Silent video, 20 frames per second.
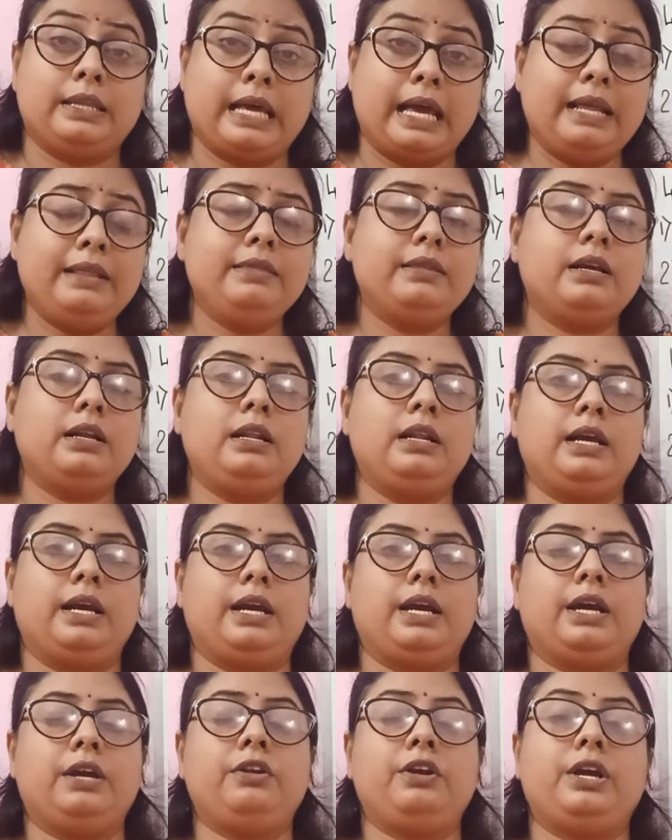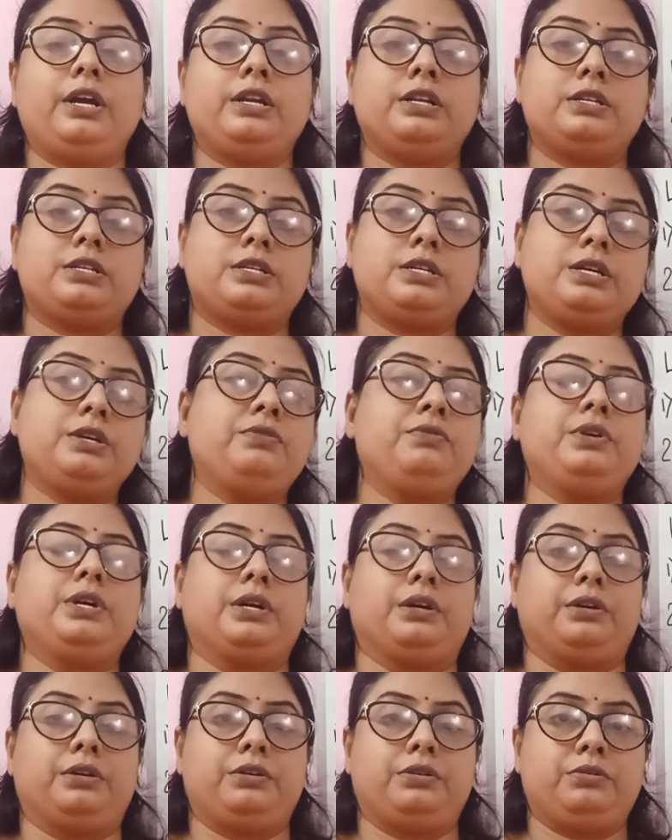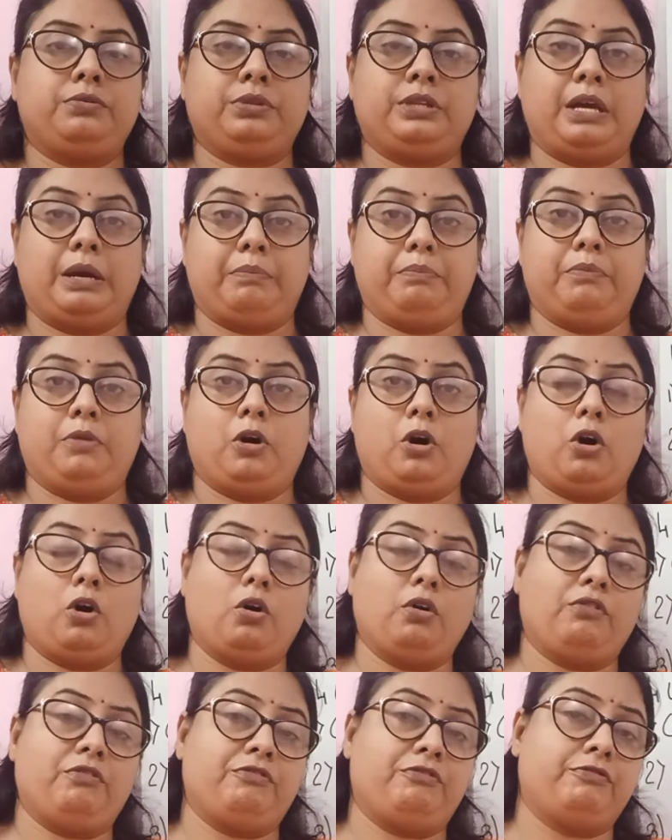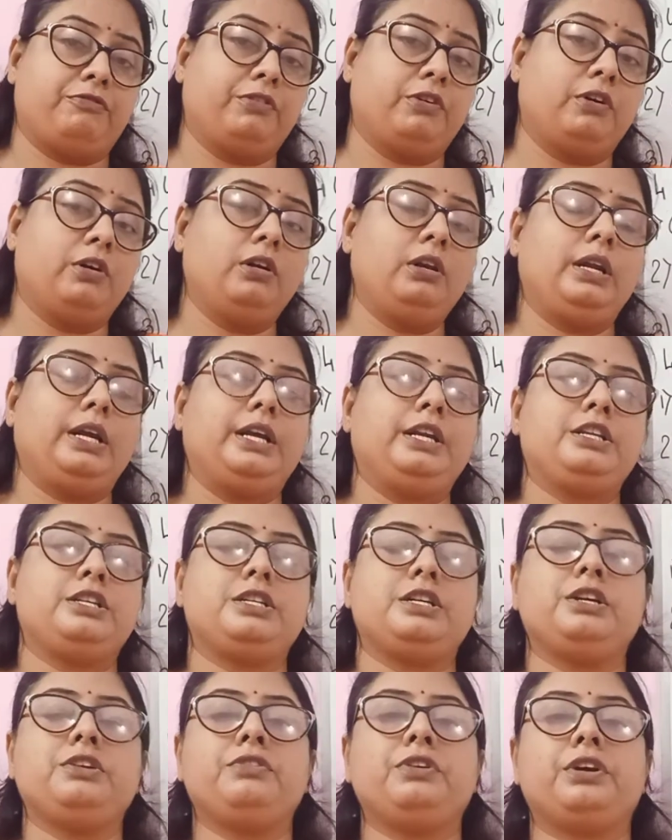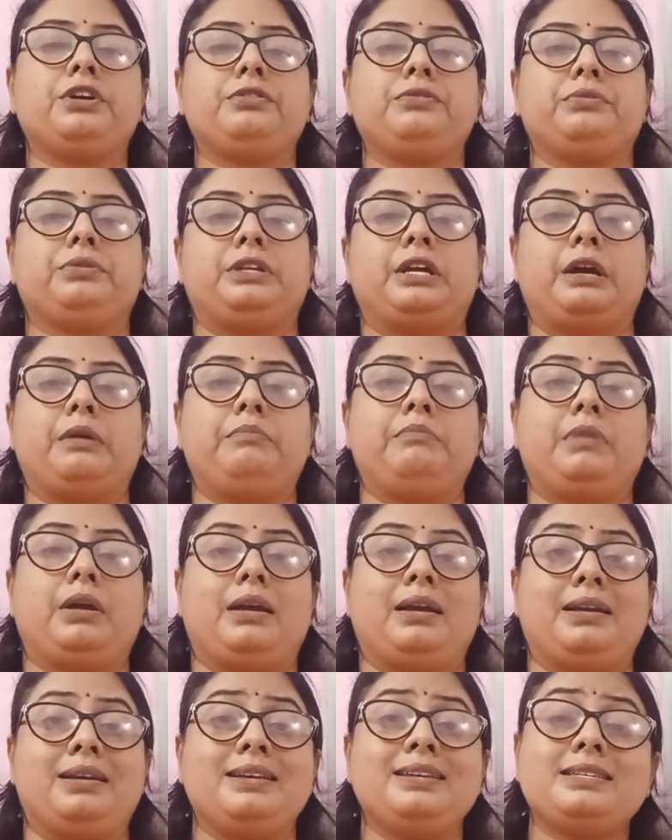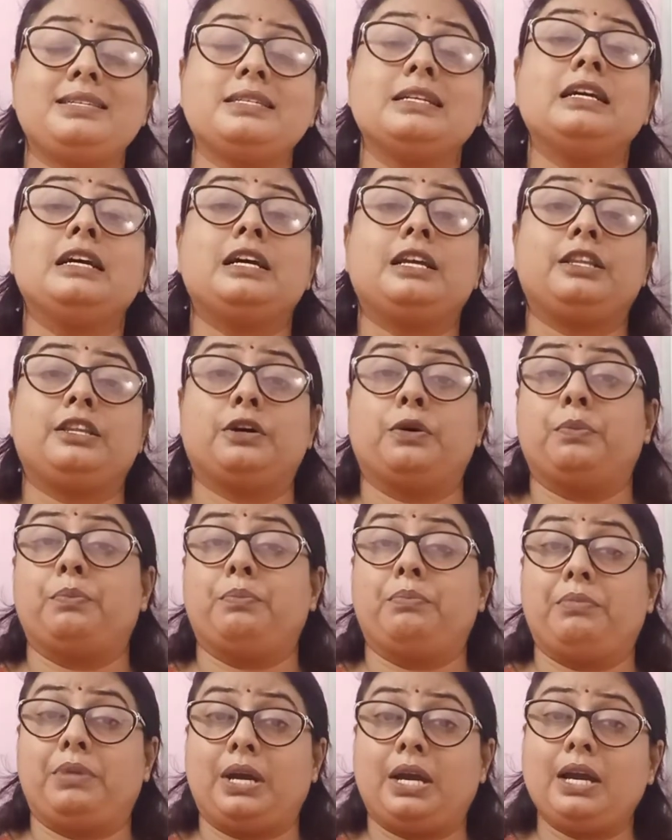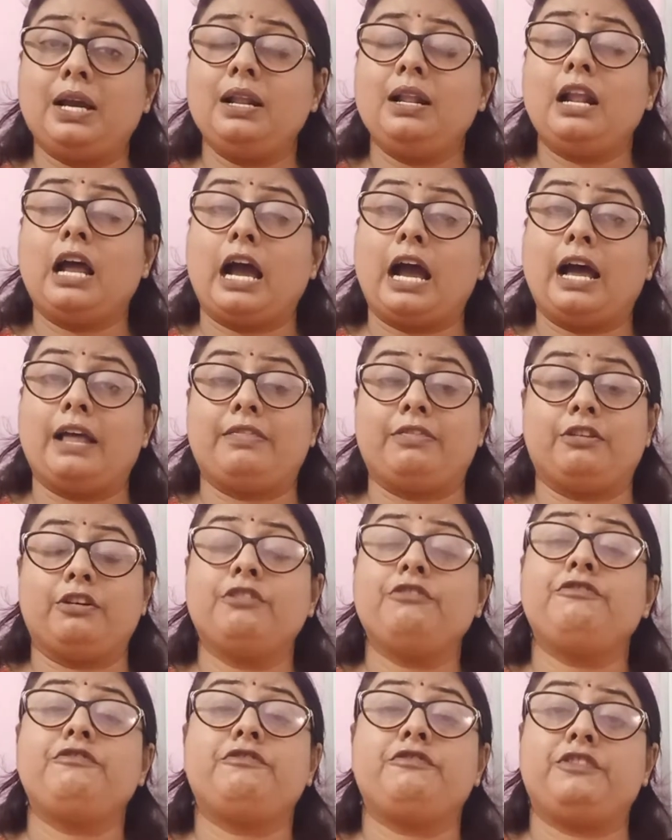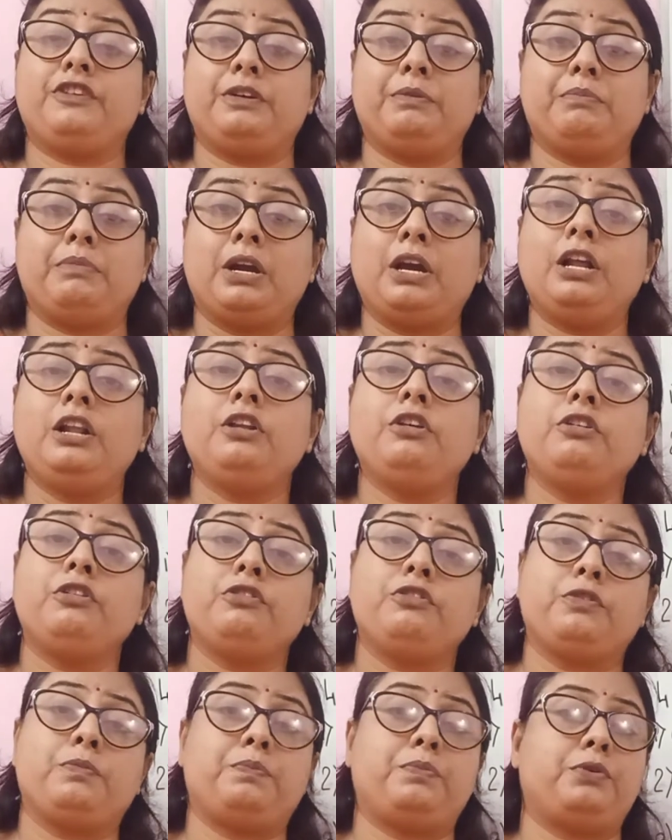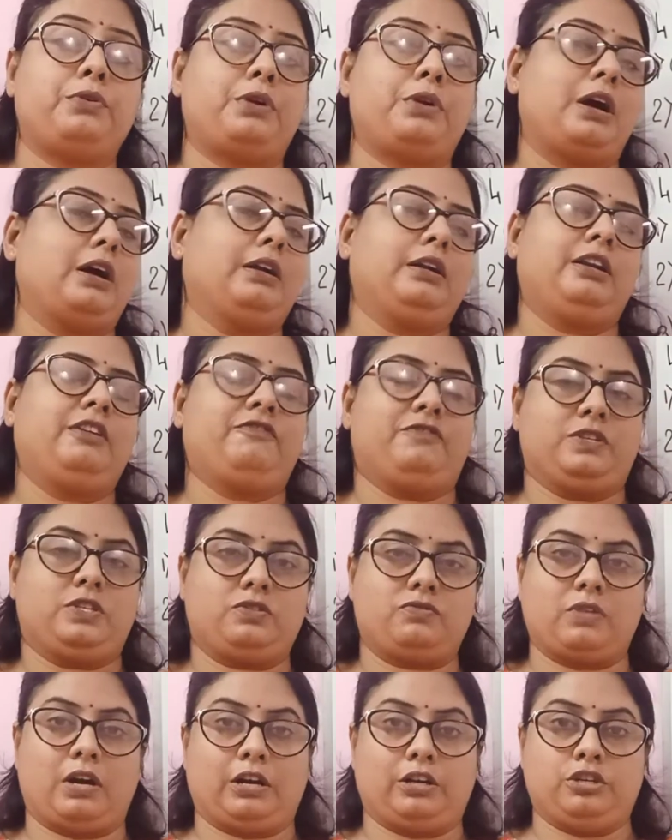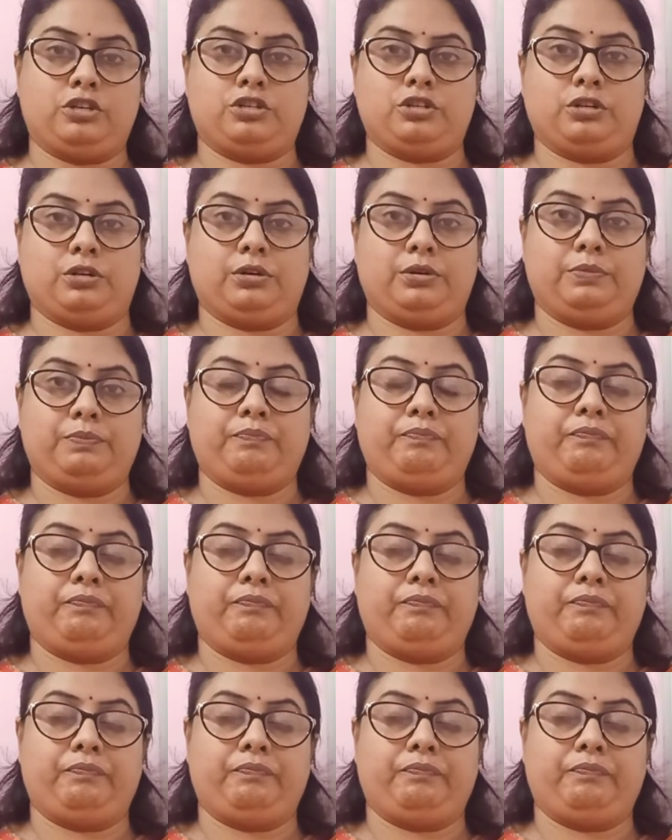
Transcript: Then the layer interior to them or whorl interior to them is the male and the female reproductive structure.